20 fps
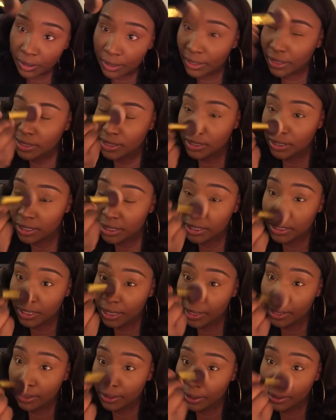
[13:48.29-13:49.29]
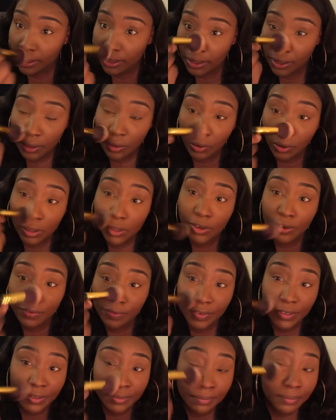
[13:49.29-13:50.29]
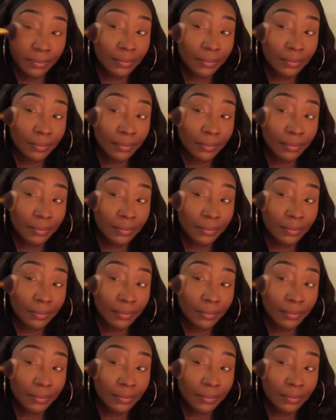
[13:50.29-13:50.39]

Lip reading: into the skin and all over.